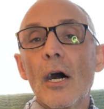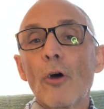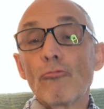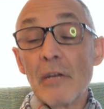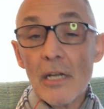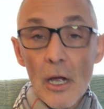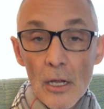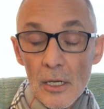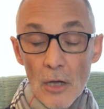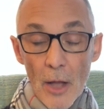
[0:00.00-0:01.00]
read
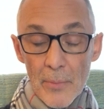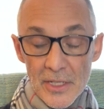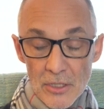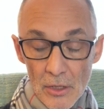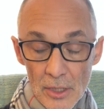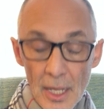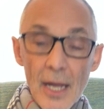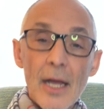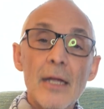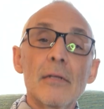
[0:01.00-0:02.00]
comments
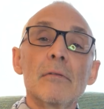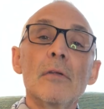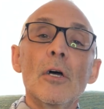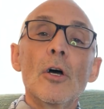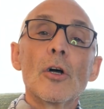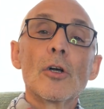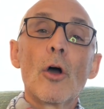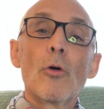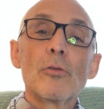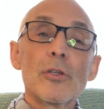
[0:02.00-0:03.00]
online and
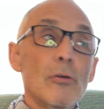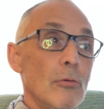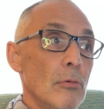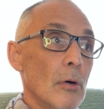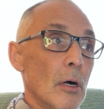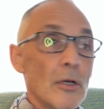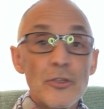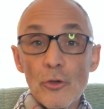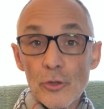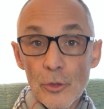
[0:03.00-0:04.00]
go to
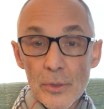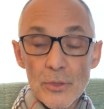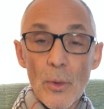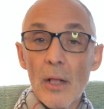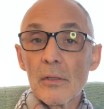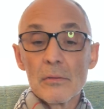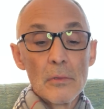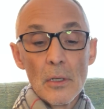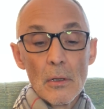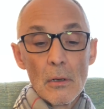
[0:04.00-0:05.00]
YouTube as well and
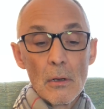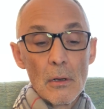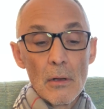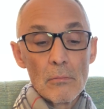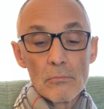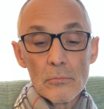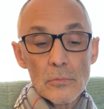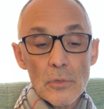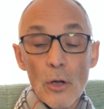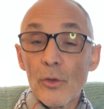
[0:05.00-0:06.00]

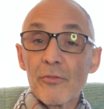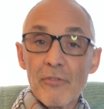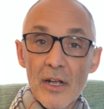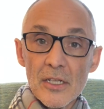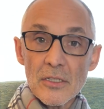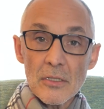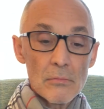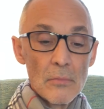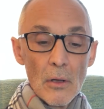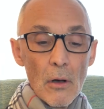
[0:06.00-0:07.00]
talk with friends
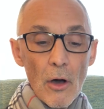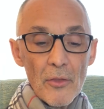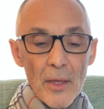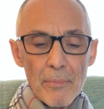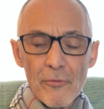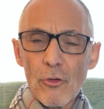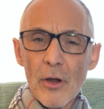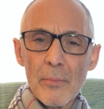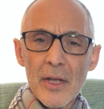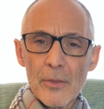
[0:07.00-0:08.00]
and all that before I
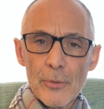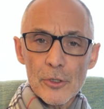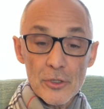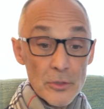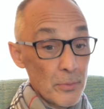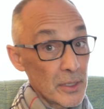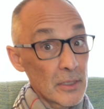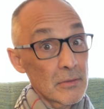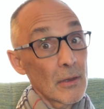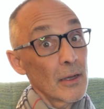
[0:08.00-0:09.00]
make a purchase,
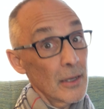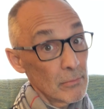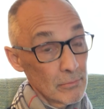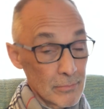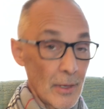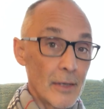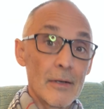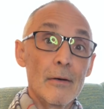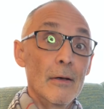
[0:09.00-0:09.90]
because I am on a,